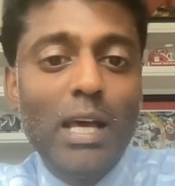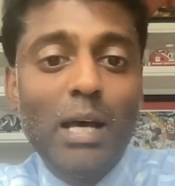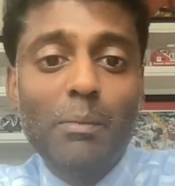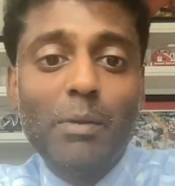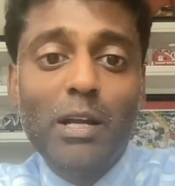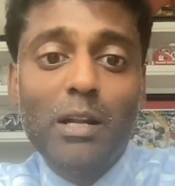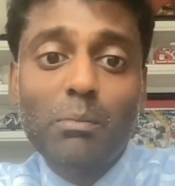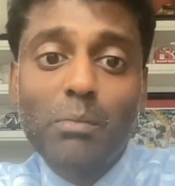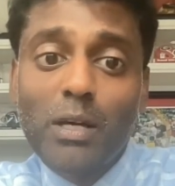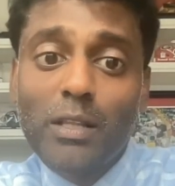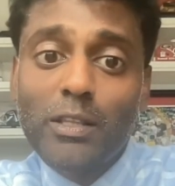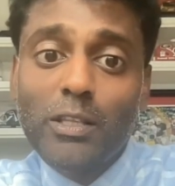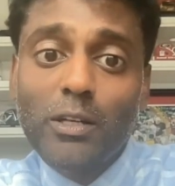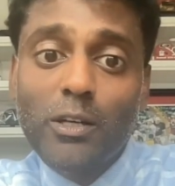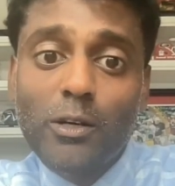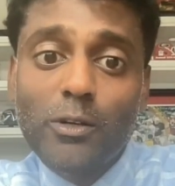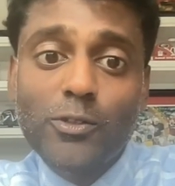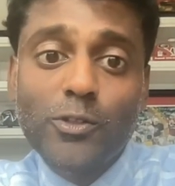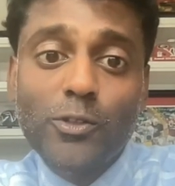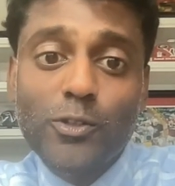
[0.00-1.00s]
about a month
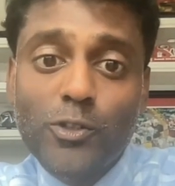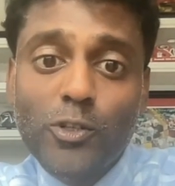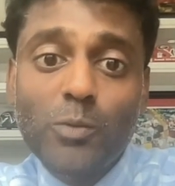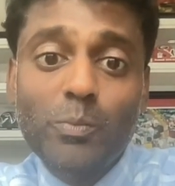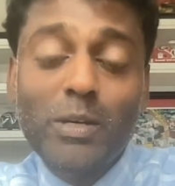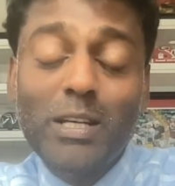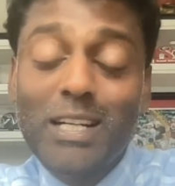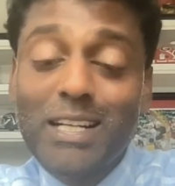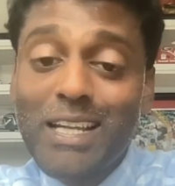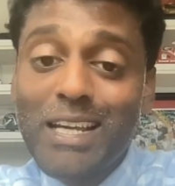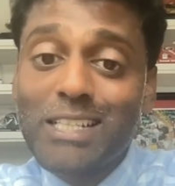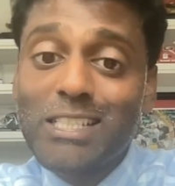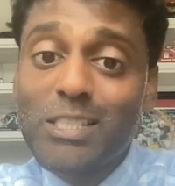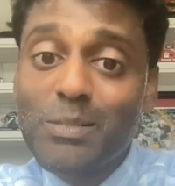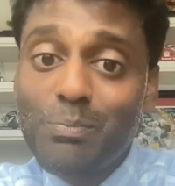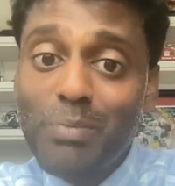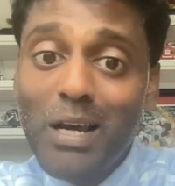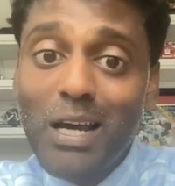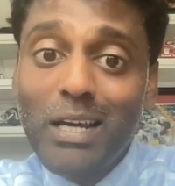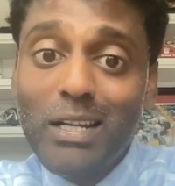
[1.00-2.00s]
ago, so should be in a nice
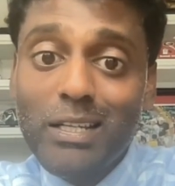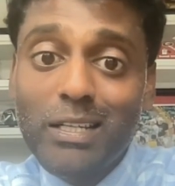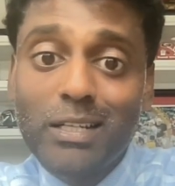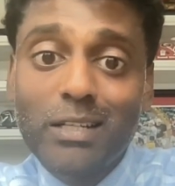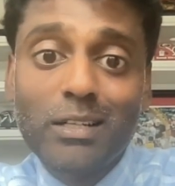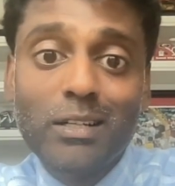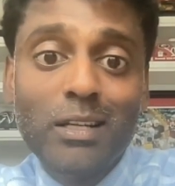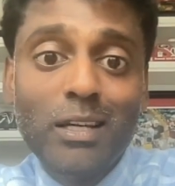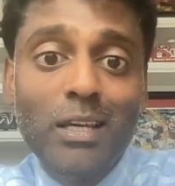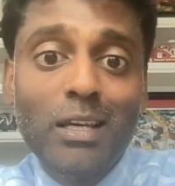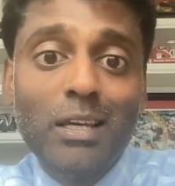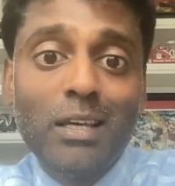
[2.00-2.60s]
spot here.